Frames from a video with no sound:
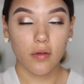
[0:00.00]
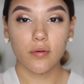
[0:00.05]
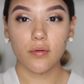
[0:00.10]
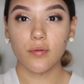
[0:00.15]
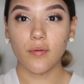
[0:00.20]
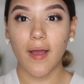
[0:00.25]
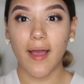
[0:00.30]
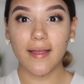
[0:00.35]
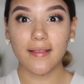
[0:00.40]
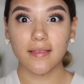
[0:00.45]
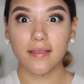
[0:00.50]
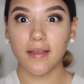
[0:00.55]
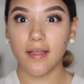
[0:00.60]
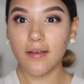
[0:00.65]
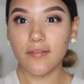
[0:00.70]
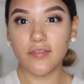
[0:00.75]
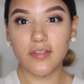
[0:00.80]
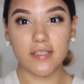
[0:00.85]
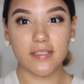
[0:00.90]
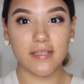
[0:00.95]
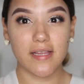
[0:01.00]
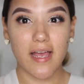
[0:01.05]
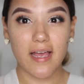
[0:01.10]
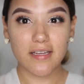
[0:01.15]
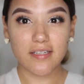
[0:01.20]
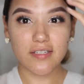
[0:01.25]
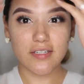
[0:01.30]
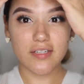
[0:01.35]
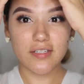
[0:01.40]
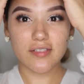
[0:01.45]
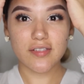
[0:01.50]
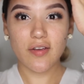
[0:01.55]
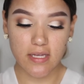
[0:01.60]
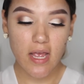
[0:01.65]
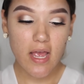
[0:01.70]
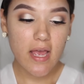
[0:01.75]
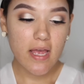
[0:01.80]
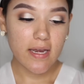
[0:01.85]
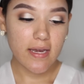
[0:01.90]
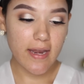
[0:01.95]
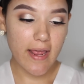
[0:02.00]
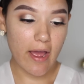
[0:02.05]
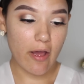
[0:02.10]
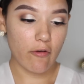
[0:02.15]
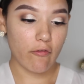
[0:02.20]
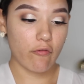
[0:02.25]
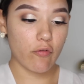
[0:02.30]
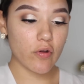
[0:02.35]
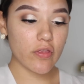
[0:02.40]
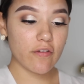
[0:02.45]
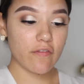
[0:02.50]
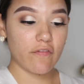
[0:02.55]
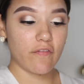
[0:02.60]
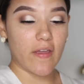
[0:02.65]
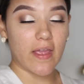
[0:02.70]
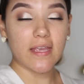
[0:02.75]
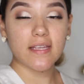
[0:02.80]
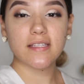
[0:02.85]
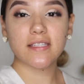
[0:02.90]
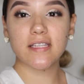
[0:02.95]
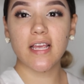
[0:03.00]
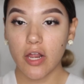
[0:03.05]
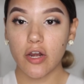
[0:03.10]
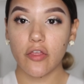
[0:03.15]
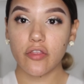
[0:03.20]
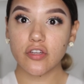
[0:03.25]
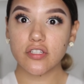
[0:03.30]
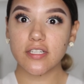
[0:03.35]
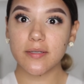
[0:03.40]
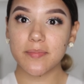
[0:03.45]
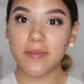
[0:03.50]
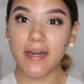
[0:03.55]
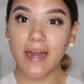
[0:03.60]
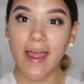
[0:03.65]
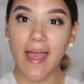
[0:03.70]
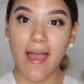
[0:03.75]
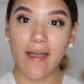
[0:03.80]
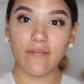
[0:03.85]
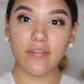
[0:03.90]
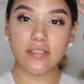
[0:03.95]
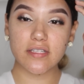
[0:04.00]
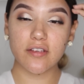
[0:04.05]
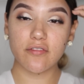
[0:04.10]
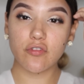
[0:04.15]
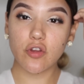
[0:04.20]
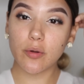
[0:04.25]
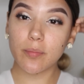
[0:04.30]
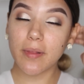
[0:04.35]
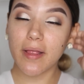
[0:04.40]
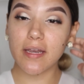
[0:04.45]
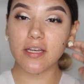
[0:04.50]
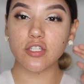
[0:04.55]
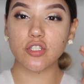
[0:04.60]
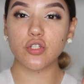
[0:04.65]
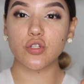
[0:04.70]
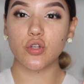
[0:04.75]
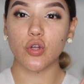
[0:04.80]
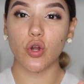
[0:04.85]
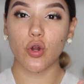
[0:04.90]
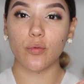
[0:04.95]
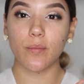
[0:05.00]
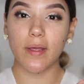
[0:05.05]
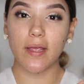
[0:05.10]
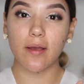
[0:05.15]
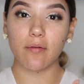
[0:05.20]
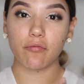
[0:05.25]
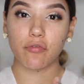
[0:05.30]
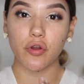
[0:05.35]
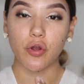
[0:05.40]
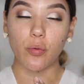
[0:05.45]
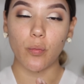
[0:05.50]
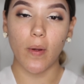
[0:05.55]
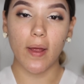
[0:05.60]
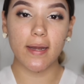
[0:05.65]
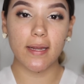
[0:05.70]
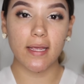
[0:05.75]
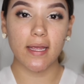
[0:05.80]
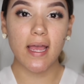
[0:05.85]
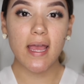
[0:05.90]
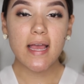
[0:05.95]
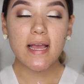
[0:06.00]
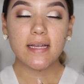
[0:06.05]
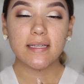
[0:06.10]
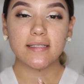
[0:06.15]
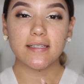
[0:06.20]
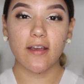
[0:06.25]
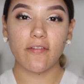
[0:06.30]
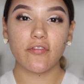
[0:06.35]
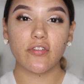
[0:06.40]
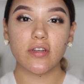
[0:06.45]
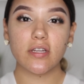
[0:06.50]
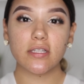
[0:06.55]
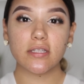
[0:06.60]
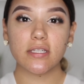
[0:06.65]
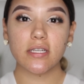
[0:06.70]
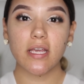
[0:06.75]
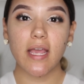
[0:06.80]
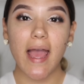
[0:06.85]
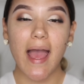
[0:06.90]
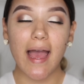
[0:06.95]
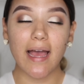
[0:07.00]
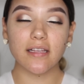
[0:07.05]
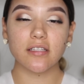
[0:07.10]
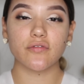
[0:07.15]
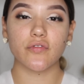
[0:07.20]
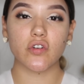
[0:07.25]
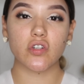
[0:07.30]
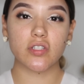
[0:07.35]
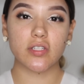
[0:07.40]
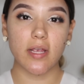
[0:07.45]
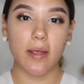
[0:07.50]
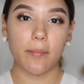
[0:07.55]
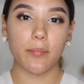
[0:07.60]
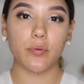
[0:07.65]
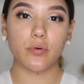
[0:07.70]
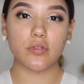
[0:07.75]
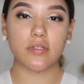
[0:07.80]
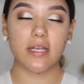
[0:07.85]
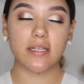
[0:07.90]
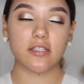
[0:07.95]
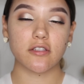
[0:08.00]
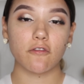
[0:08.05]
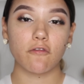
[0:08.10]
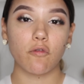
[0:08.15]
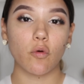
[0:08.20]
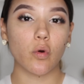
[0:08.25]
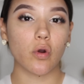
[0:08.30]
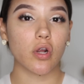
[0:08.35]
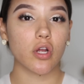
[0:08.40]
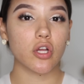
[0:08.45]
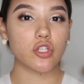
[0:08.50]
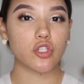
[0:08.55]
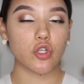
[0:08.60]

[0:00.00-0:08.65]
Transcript: Ooh, I love these lashes. Now, for the face, another tip that I have is if you're planning to do your own makeup for your wedding, definitely ask for samples at Sephora.